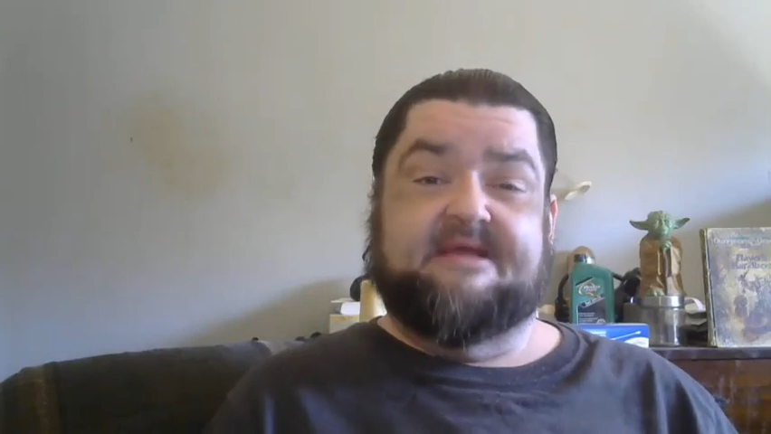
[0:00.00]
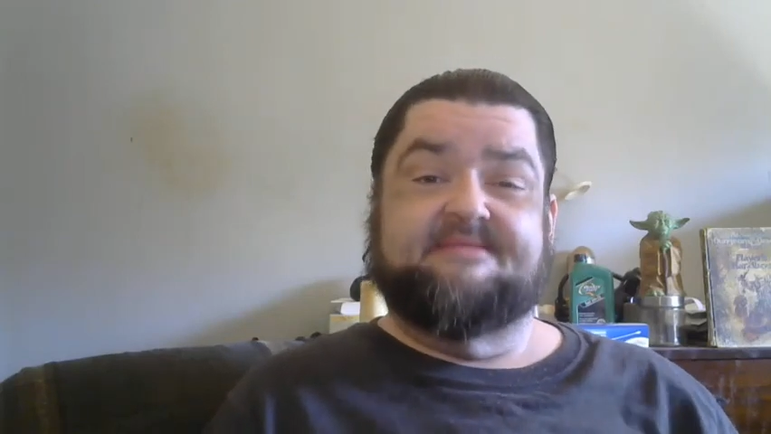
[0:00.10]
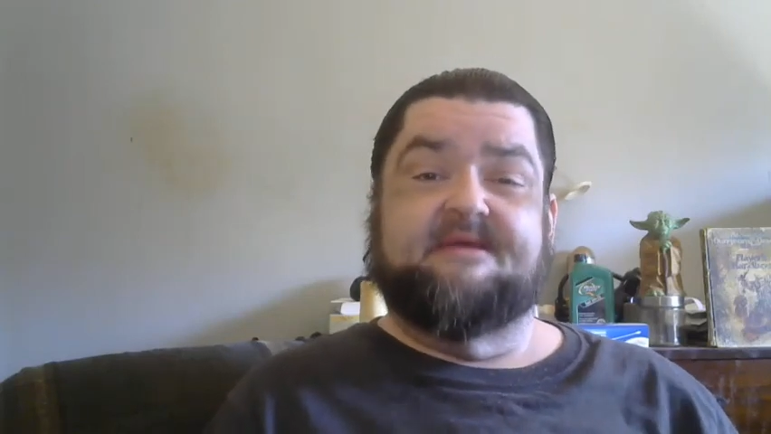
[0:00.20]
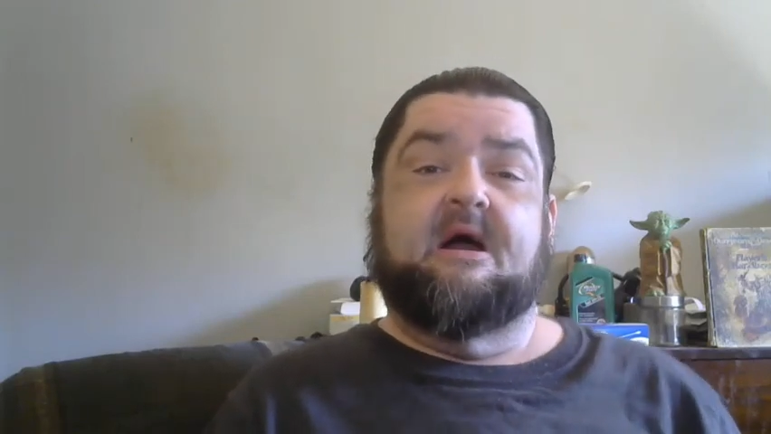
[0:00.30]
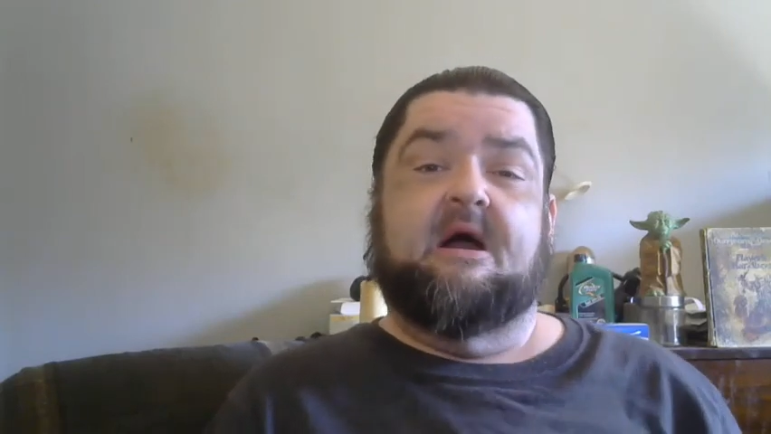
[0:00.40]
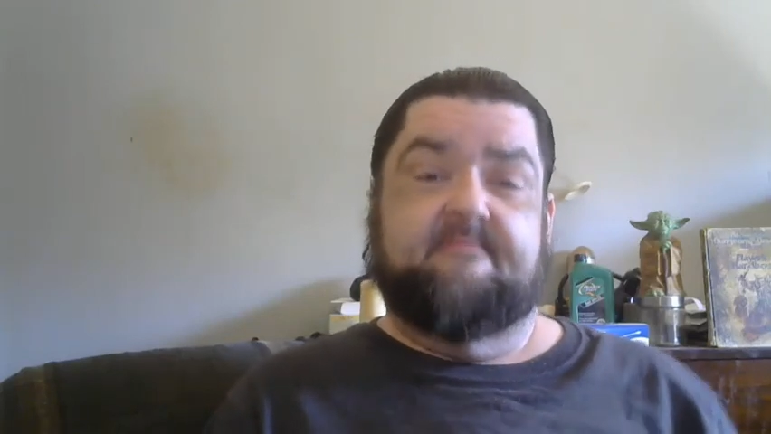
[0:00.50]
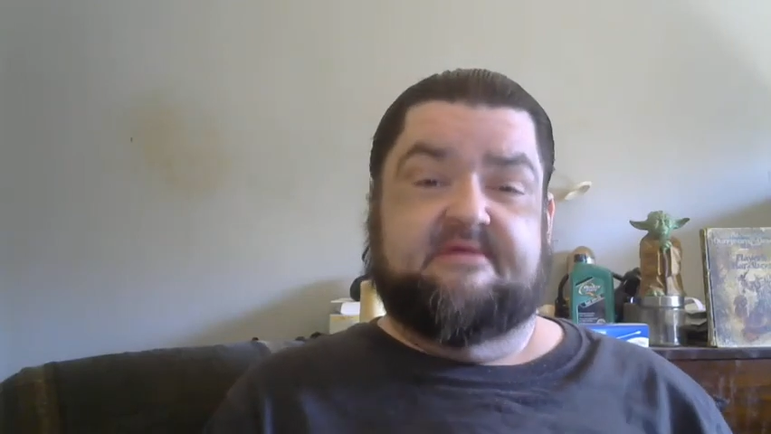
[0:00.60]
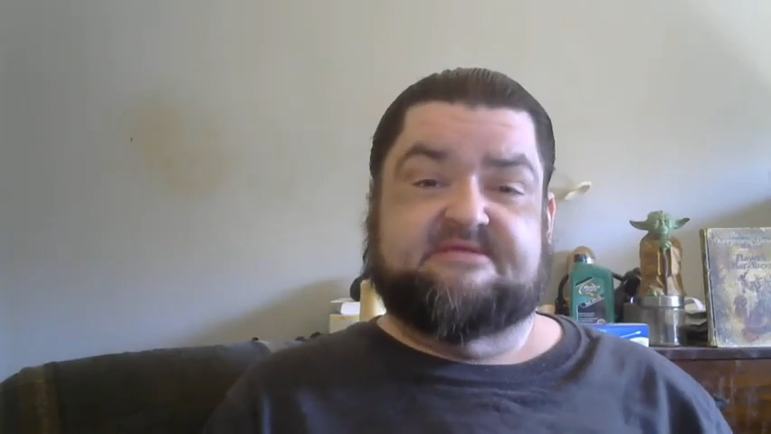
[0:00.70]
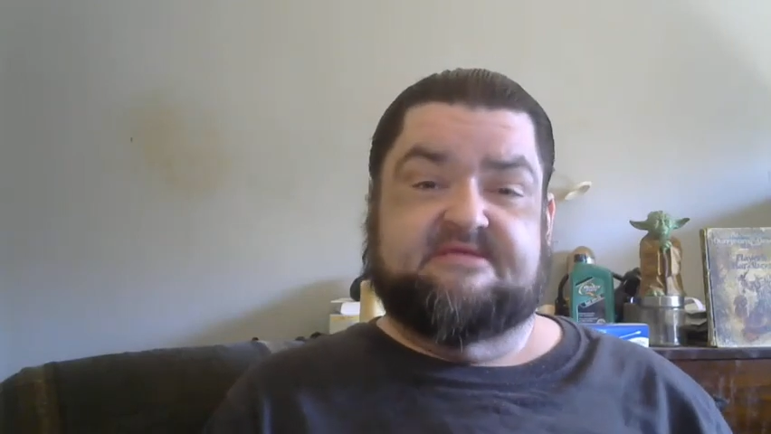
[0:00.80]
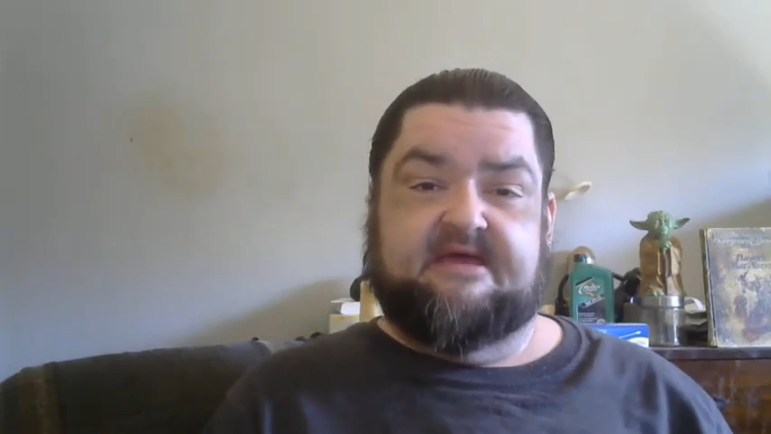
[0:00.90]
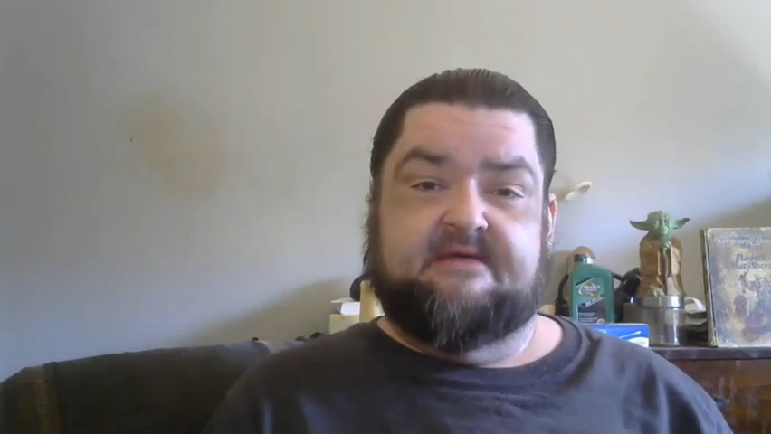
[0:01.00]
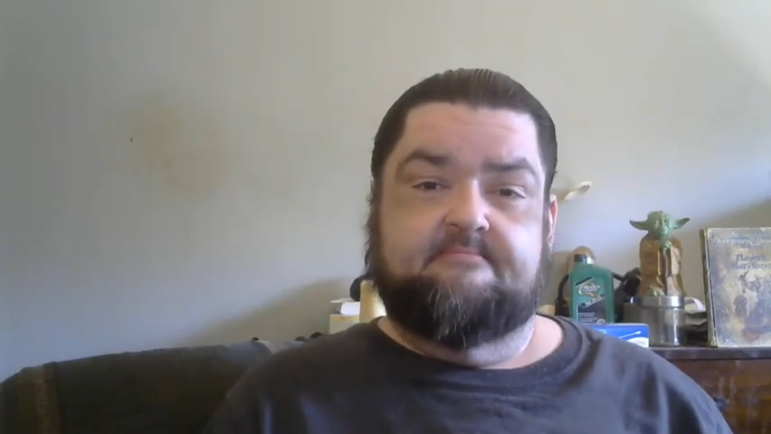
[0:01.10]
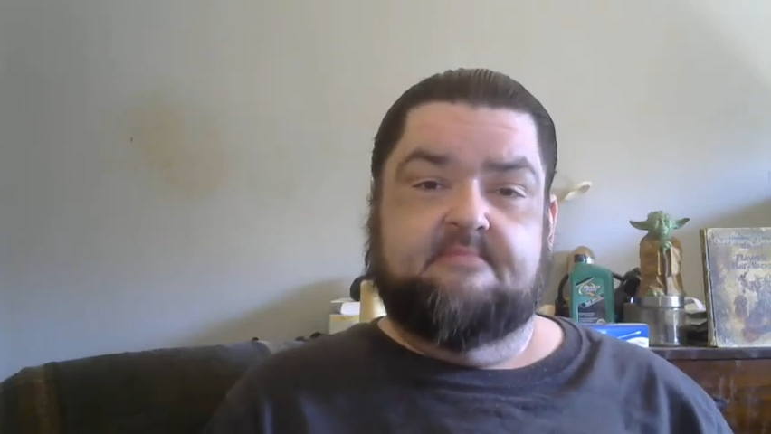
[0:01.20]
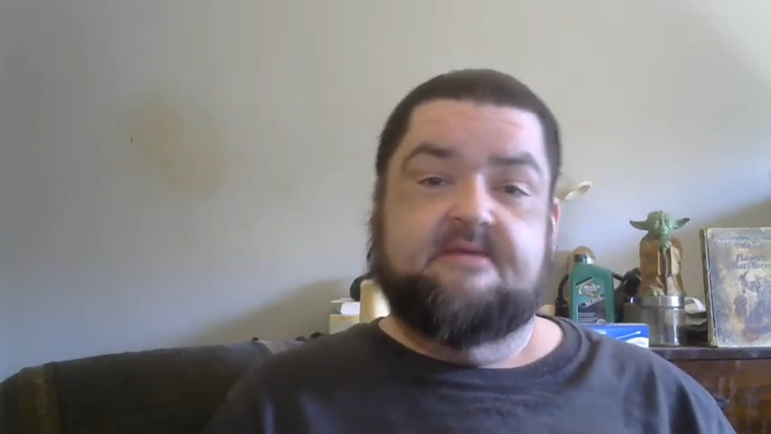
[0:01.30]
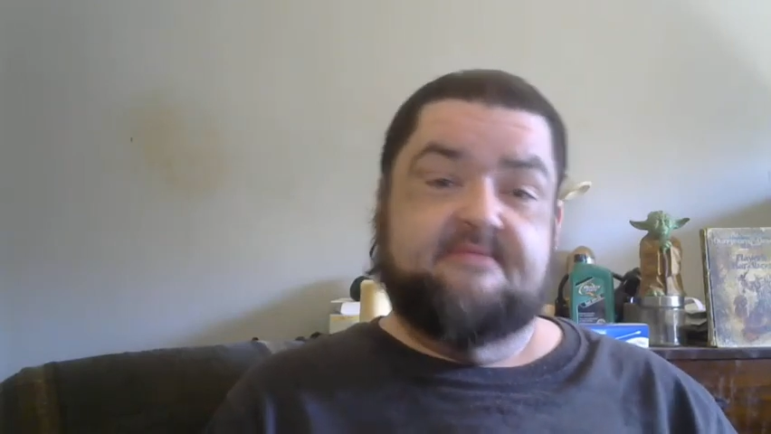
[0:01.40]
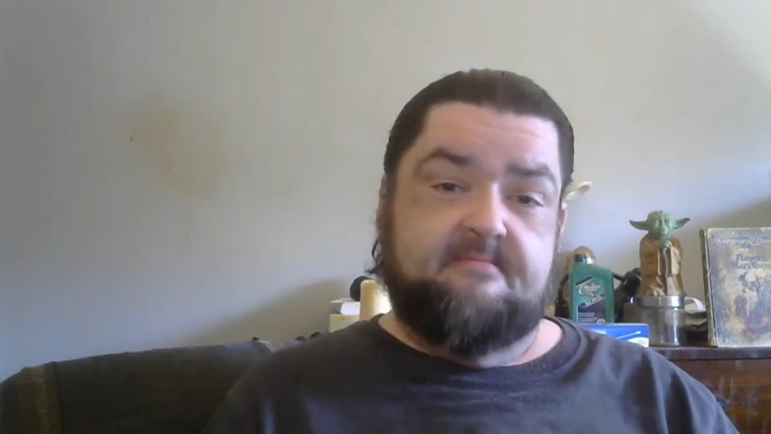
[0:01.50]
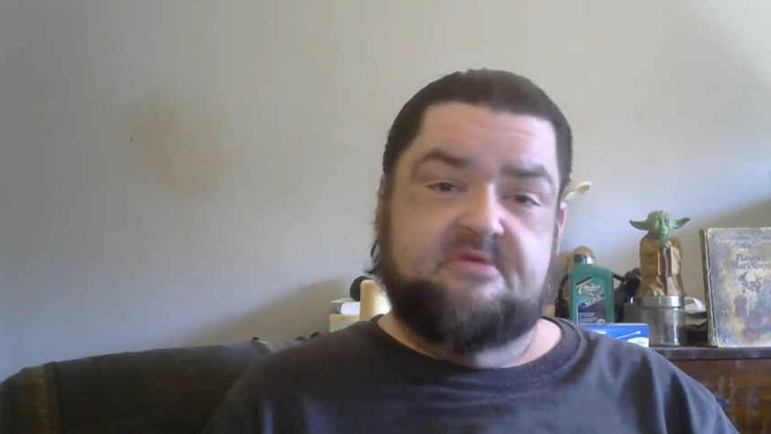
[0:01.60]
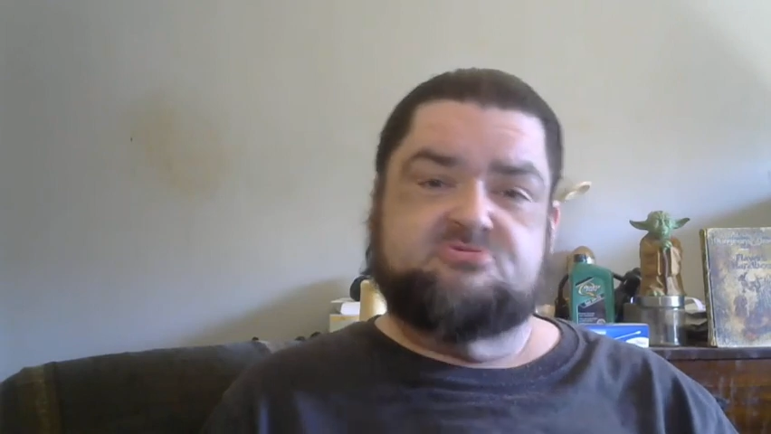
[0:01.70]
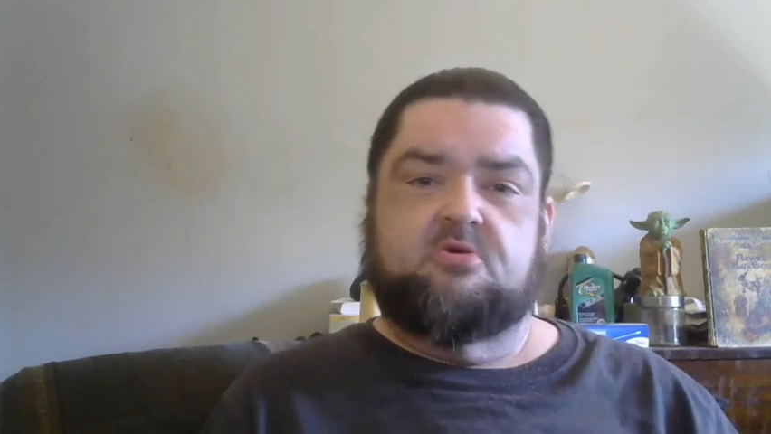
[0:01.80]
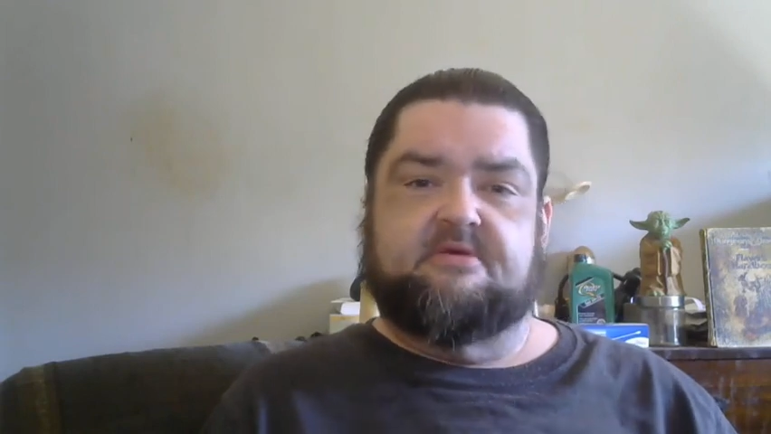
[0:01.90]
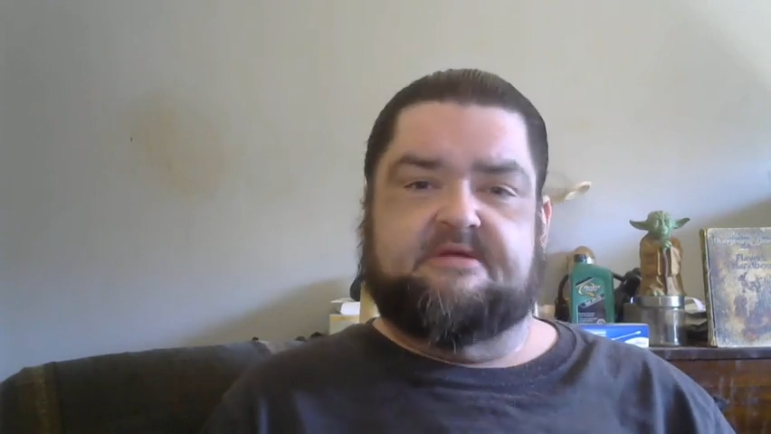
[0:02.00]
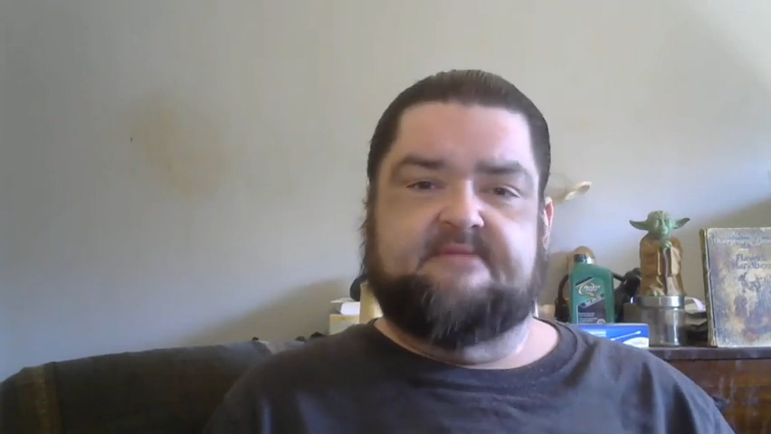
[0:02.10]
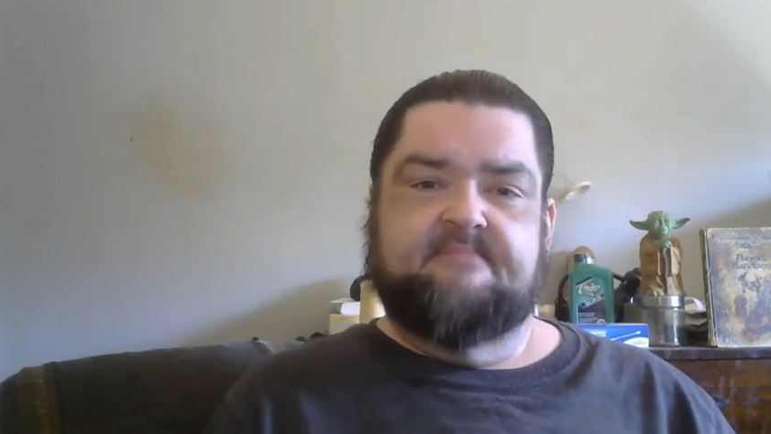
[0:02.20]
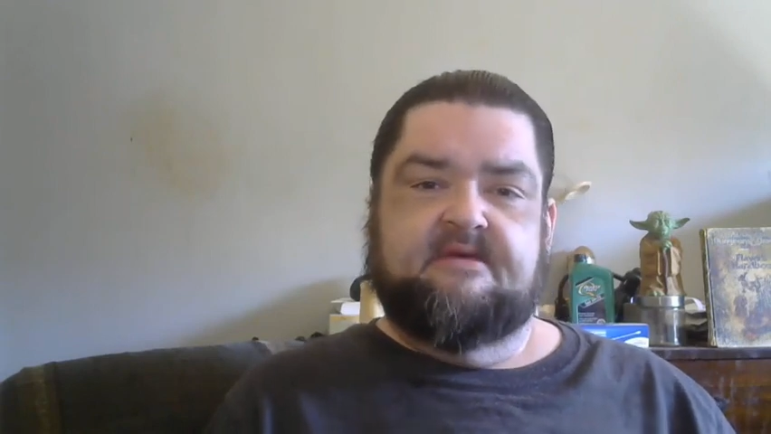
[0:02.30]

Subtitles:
in the hobby today, the majority,